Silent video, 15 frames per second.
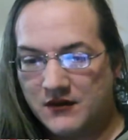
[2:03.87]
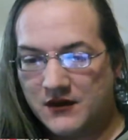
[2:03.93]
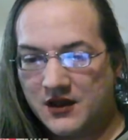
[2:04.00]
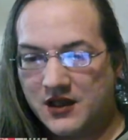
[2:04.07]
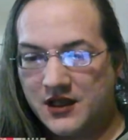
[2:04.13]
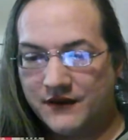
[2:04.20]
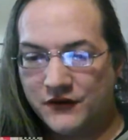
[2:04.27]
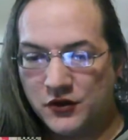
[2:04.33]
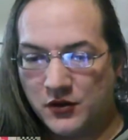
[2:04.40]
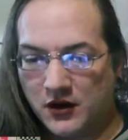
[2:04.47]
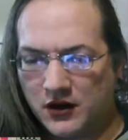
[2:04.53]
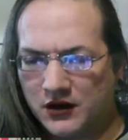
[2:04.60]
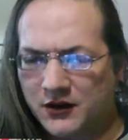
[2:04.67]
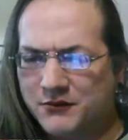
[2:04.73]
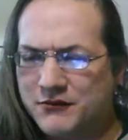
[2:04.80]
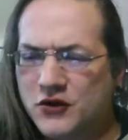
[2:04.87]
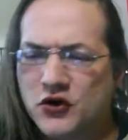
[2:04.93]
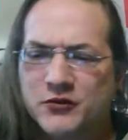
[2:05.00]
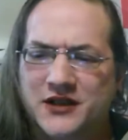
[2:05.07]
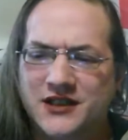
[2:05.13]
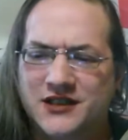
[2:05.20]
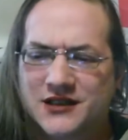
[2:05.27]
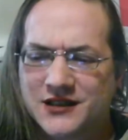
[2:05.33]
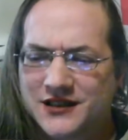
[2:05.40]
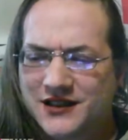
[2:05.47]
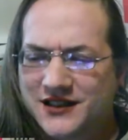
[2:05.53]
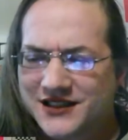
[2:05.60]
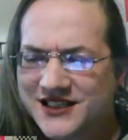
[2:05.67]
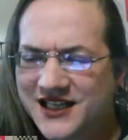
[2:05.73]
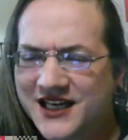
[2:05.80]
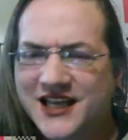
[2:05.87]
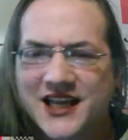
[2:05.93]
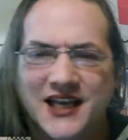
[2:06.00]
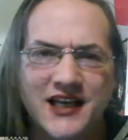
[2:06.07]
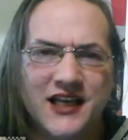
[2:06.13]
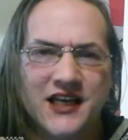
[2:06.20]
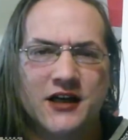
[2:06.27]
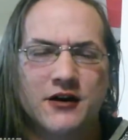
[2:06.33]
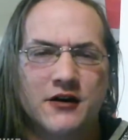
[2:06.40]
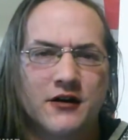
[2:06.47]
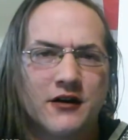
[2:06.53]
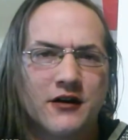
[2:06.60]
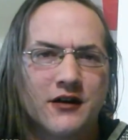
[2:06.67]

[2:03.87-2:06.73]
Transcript: Give you all a moment to get here.